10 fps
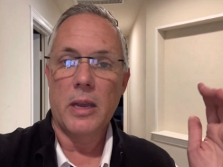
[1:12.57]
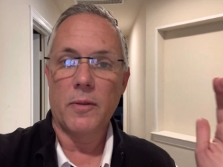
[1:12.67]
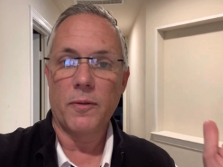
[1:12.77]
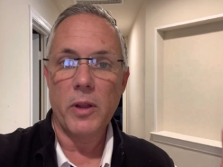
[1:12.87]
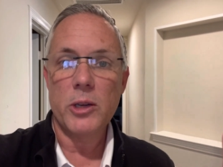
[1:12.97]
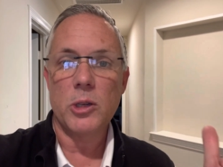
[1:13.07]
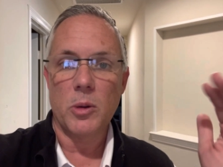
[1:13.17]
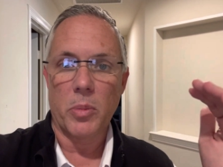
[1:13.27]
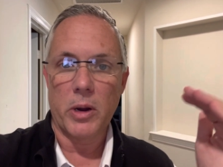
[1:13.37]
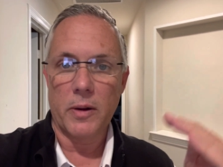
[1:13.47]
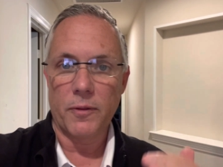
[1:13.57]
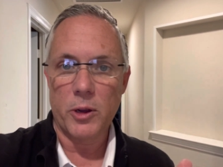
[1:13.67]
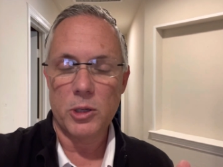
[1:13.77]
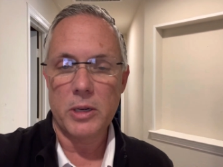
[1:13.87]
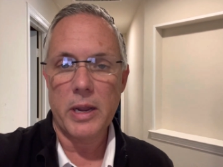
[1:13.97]
inflation to bring
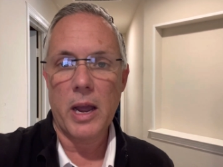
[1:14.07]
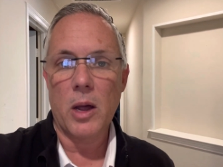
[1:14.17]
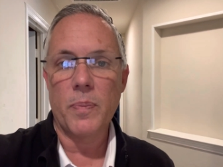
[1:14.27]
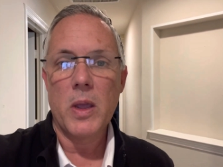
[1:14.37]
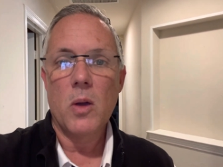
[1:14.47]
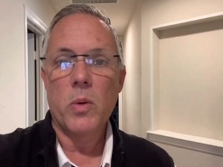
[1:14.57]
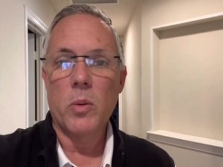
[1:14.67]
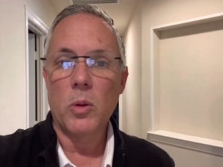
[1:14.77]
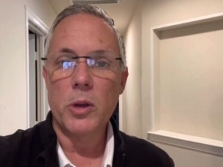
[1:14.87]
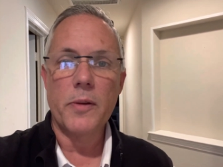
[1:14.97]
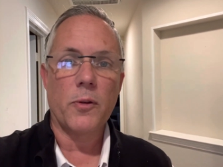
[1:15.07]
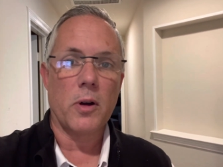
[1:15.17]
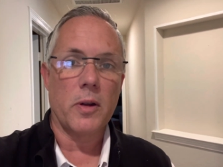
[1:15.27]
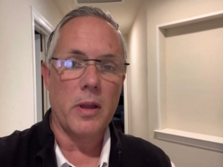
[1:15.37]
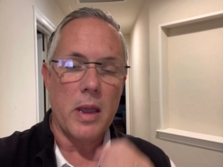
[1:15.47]
inflation down. We were looking
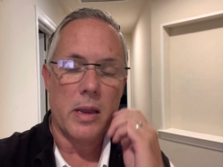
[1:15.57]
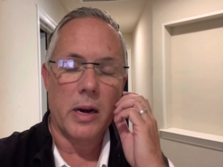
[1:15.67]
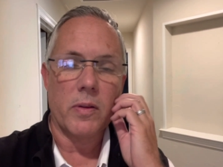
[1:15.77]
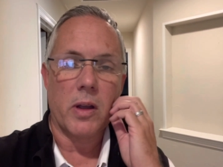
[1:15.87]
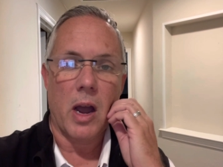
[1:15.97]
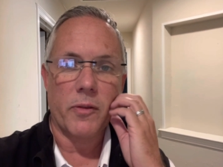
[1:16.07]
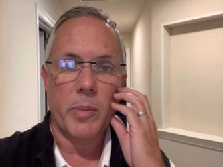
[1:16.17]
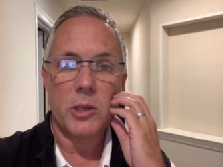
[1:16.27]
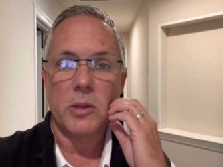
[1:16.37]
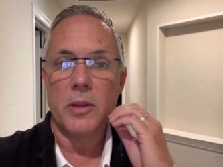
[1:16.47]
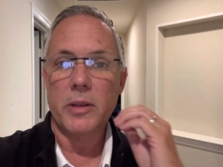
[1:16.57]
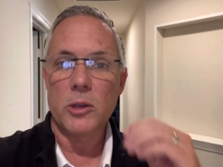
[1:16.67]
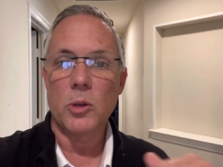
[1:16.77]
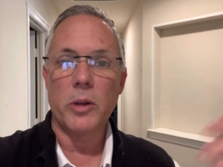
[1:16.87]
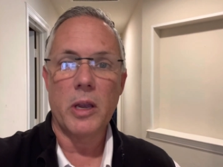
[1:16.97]
for a, a, kind of a confirmation that
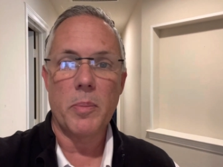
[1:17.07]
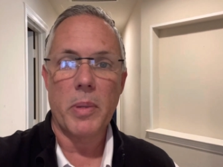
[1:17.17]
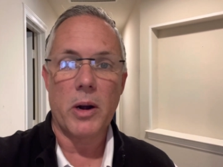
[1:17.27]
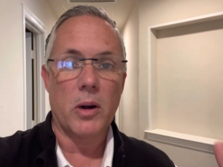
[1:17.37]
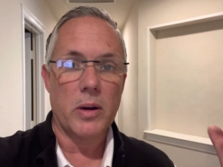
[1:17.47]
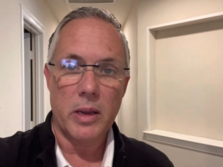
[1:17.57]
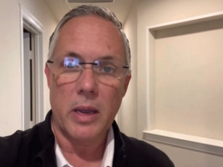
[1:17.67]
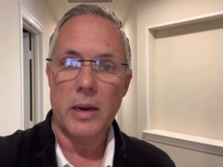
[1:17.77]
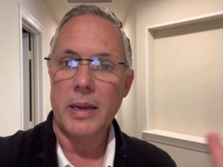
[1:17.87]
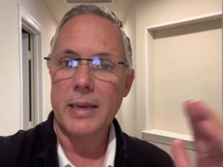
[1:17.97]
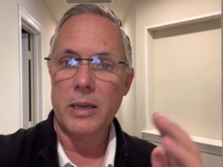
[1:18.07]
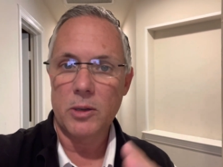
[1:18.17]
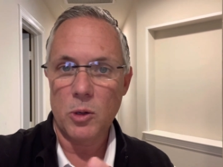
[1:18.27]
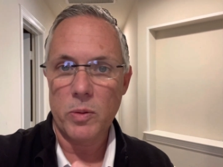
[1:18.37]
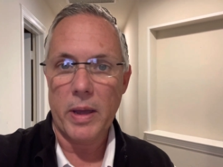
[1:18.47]
things are looking better. Again, he didn't
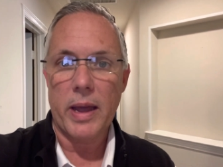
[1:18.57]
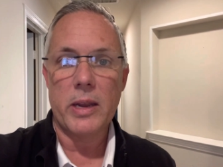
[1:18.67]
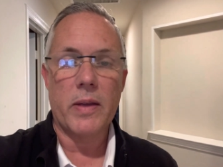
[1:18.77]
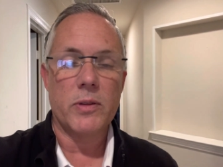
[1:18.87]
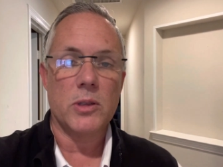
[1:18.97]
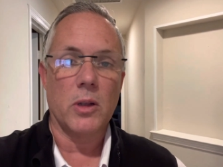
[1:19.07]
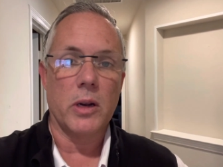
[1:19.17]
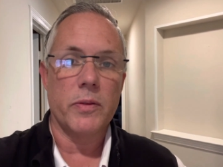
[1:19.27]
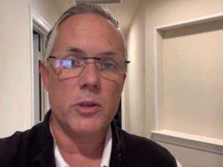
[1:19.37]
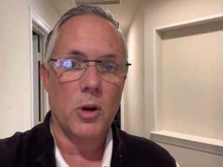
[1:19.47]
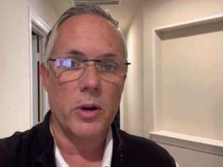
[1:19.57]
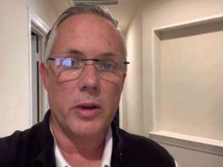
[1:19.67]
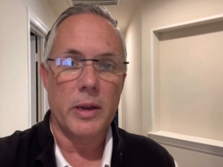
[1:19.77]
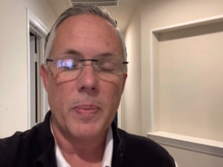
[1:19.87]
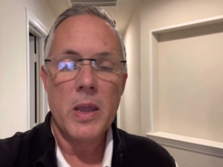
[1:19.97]
do that. He gave us a lot of
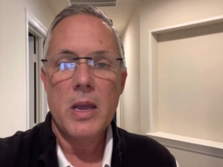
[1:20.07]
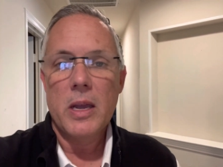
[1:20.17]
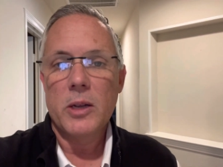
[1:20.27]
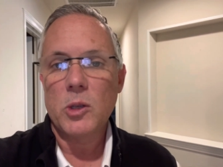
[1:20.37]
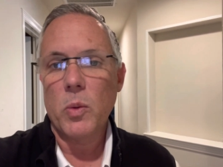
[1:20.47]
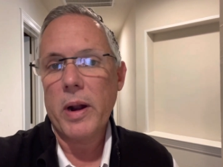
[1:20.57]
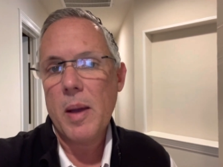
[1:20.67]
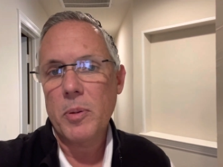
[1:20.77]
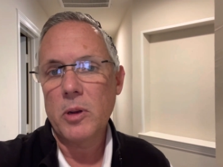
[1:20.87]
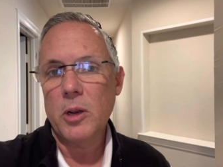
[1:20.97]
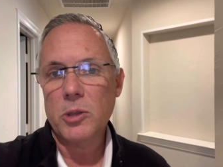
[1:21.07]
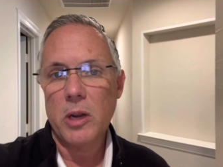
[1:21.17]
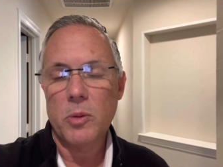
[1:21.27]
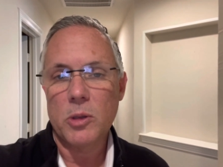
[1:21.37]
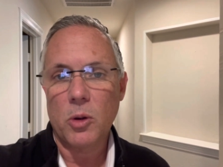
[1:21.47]
uncertainty. And so what happened
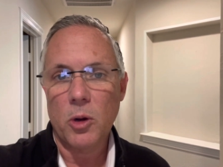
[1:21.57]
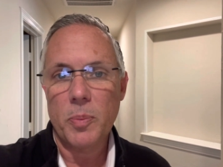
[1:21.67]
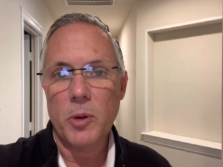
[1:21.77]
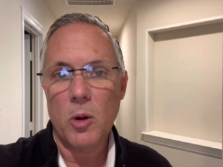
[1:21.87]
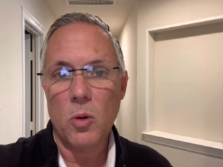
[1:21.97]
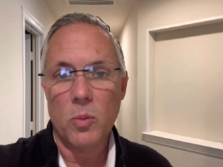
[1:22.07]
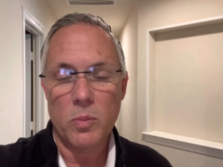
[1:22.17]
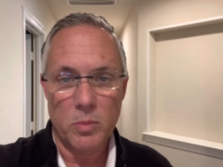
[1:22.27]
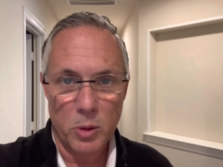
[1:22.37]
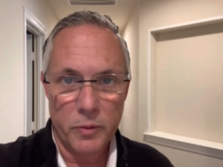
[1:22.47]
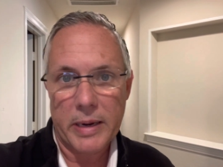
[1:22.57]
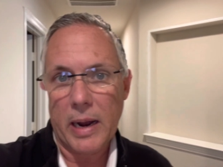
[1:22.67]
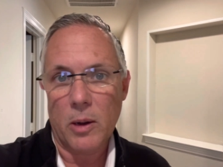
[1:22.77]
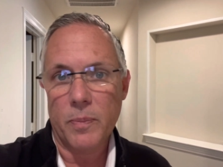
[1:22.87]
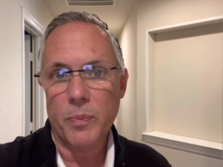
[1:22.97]
yesterday was the crypto moved
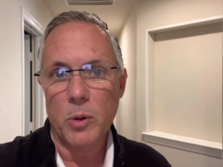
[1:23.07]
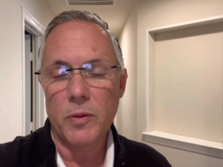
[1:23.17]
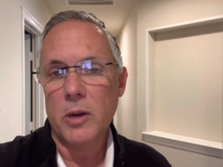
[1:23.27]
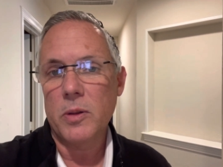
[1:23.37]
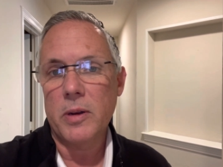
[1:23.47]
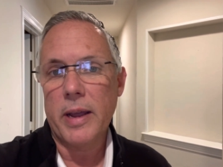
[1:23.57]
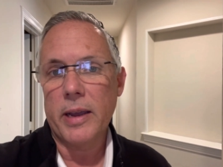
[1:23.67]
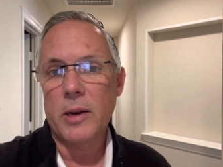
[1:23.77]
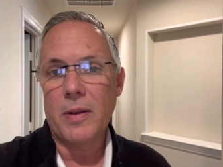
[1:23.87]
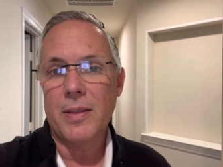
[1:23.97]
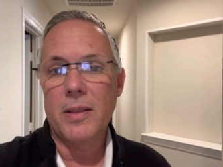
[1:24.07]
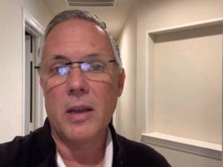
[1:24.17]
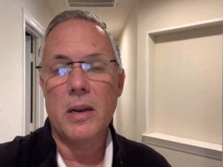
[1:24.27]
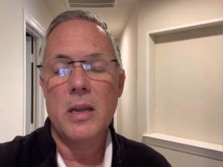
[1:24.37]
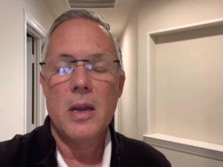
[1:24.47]
down, moved into the negative, and then